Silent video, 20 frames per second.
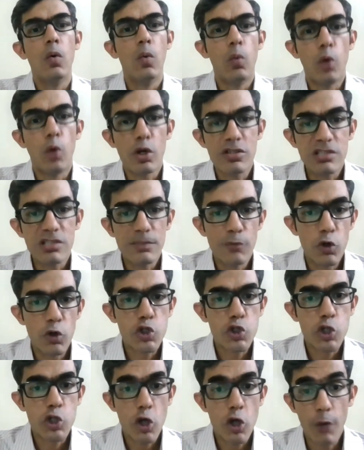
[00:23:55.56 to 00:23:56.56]
What is the
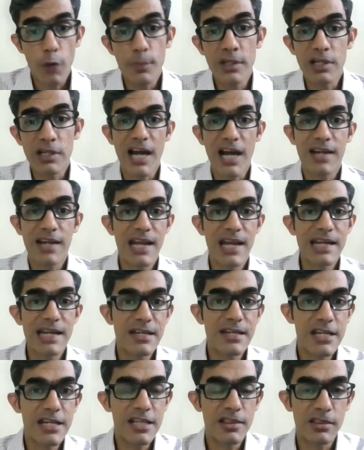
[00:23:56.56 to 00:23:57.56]
most common
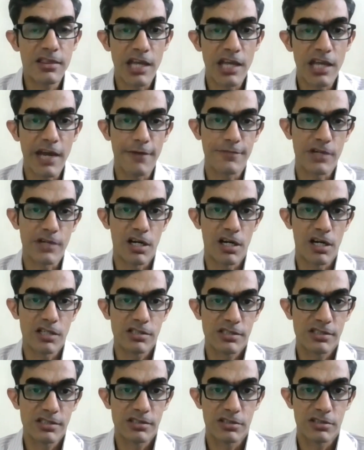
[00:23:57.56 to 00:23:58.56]
identity theft,
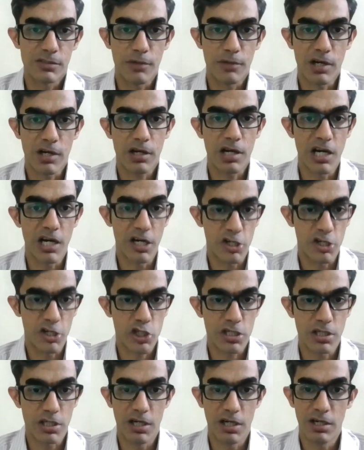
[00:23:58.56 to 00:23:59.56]
asks
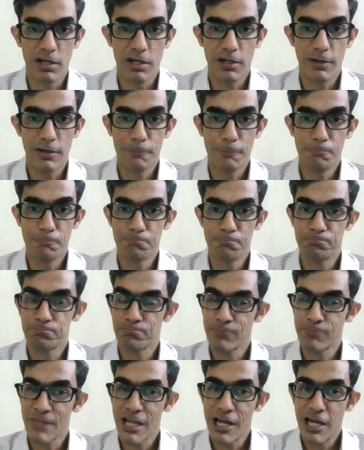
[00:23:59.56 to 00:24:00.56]
Prakash.
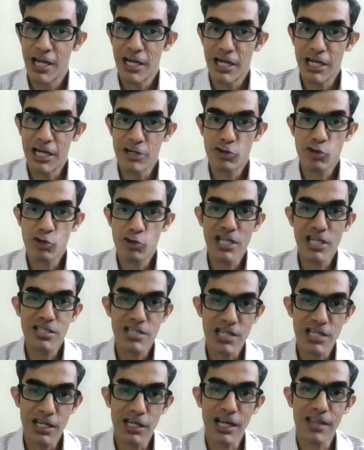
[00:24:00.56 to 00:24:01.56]

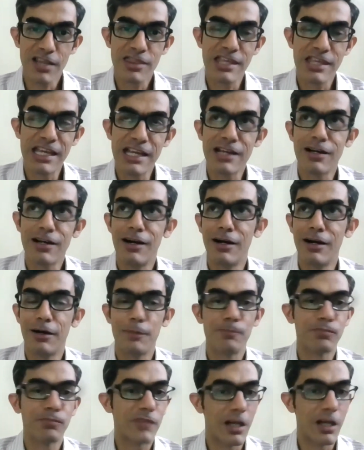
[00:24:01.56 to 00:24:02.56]
Interesting. I think,
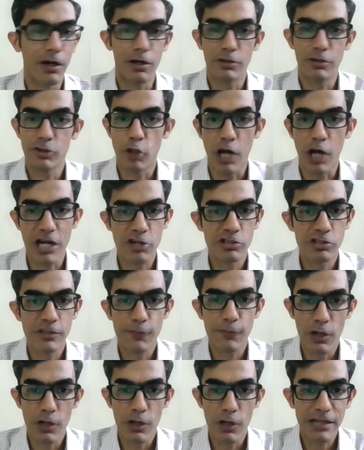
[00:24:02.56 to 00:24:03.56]
so Andros,
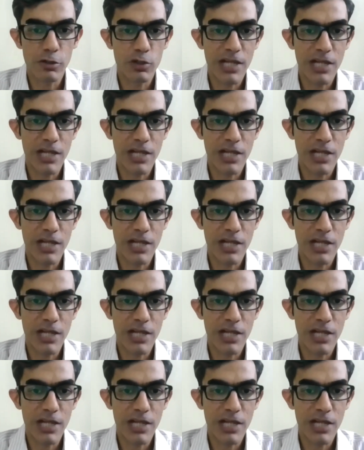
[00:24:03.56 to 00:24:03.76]
if you'd like to